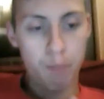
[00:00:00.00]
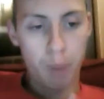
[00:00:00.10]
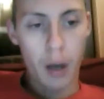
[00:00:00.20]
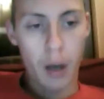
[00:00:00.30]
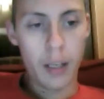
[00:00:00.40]

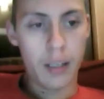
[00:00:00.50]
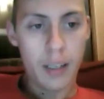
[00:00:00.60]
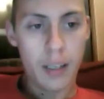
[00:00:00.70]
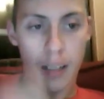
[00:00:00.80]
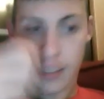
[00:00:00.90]
But
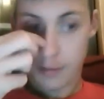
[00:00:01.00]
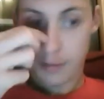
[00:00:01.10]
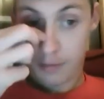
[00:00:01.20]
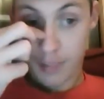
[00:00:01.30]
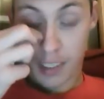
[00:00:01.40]

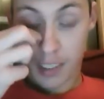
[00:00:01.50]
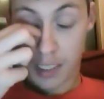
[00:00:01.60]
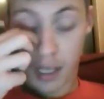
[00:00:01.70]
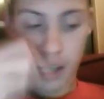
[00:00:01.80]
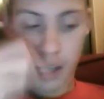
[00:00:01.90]
let's
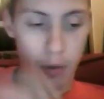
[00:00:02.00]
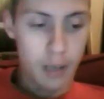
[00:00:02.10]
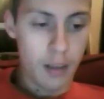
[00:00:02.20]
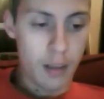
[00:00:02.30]
get on to it.